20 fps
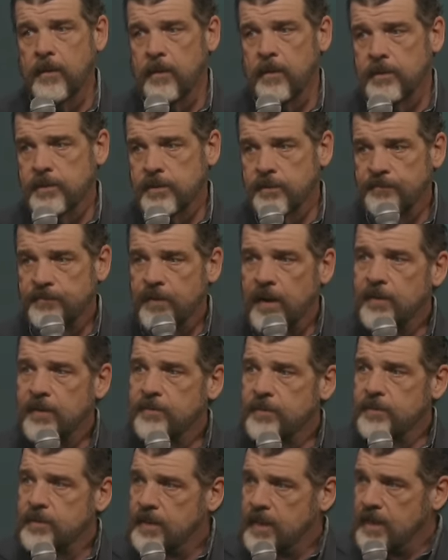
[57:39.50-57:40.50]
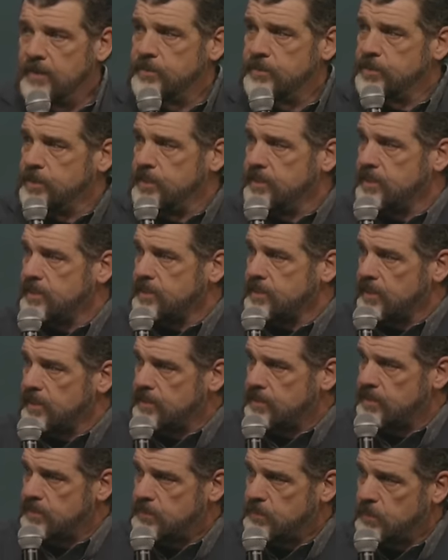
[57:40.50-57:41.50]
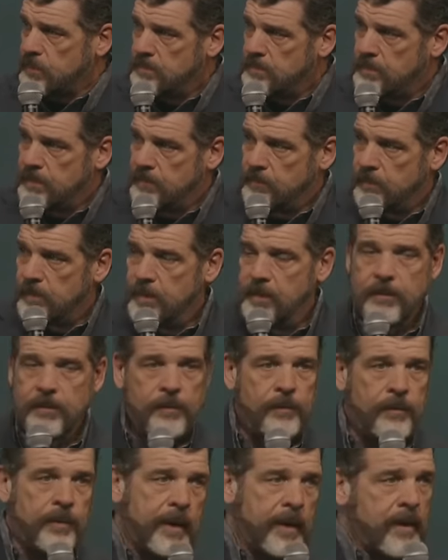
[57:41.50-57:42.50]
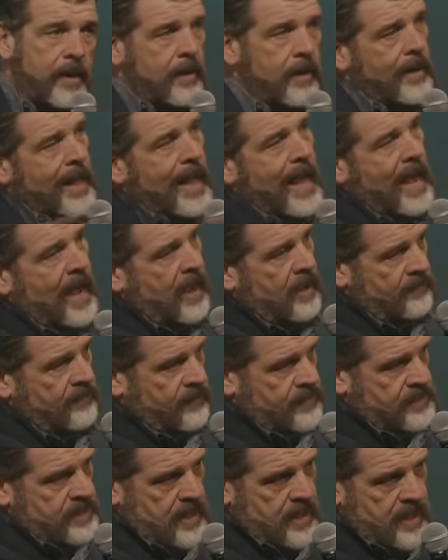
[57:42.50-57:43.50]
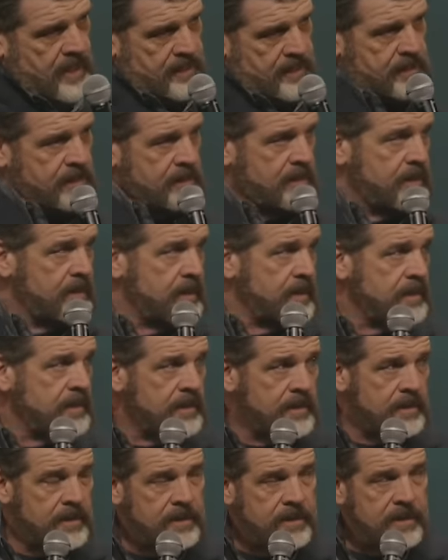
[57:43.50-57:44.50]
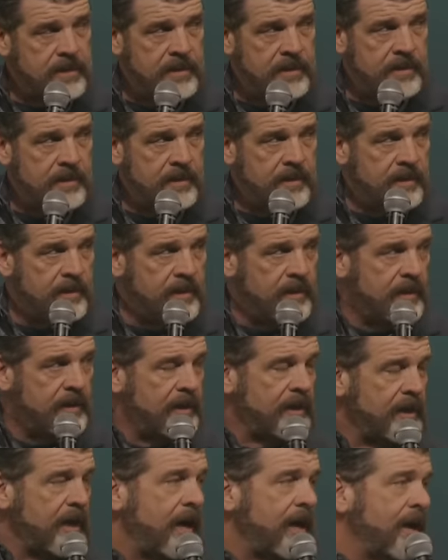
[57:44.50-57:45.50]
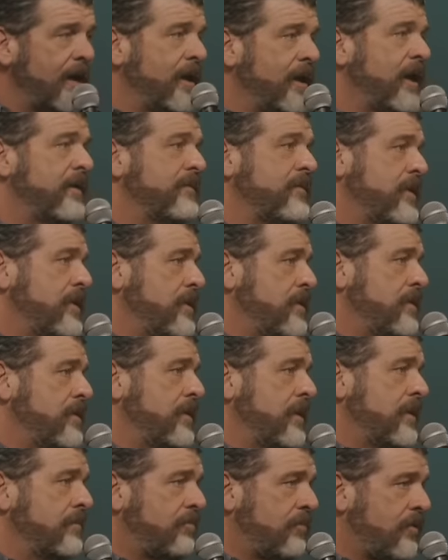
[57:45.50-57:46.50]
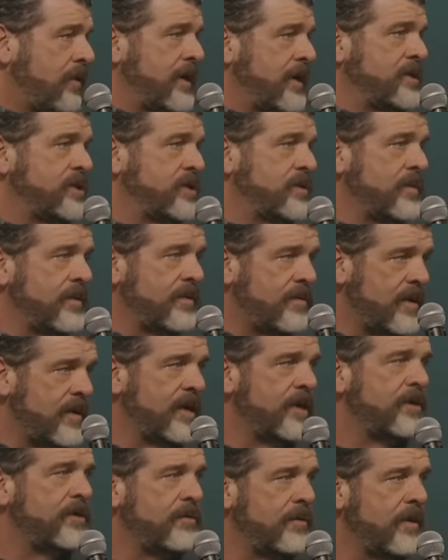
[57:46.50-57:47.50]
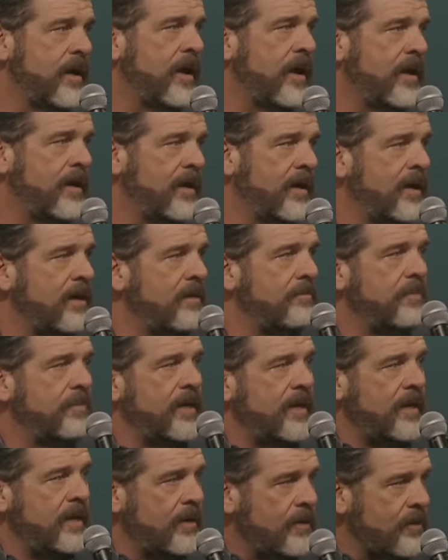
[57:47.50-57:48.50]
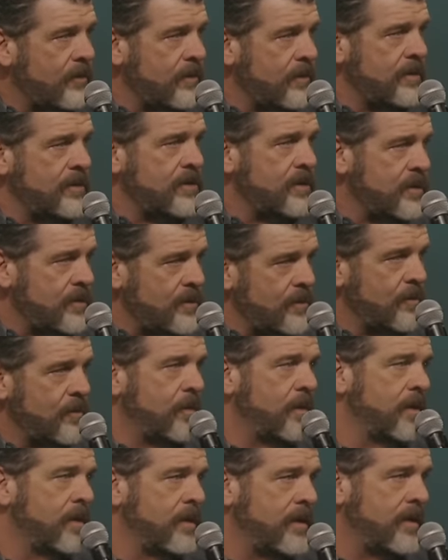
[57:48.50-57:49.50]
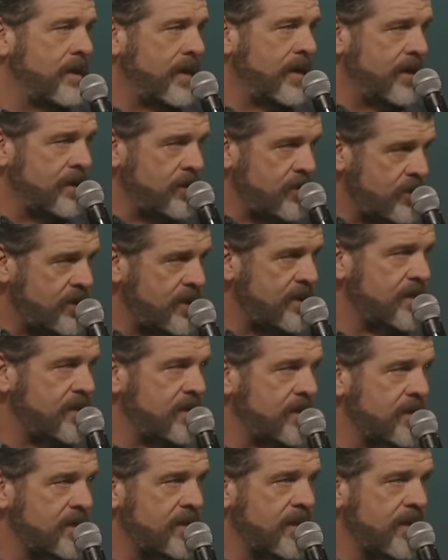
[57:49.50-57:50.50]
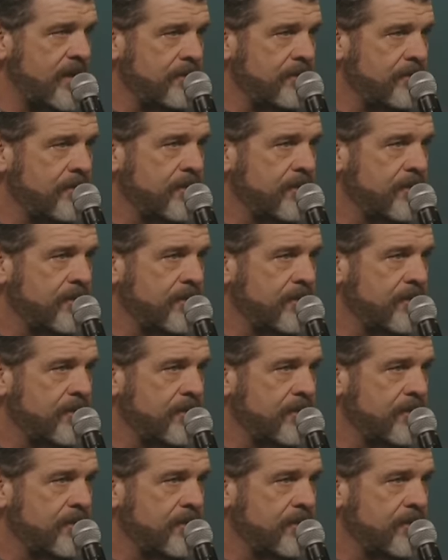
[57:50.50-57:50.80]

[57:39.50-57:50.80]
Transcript: So, Father, in the name of Jesus, let this word be real and alive to us. God, I love you and praise you and thank you, God. Let it be according to your word in Jesus' name.